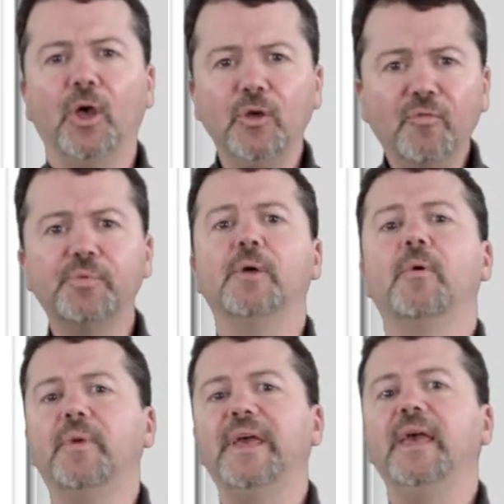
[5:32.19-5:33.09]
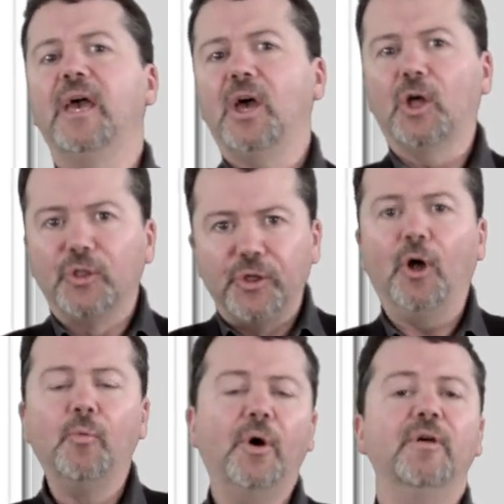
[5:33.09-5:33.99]
you've probably
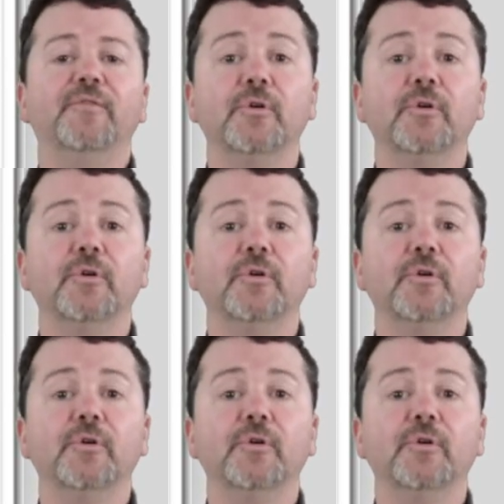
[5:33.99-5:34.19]
done one of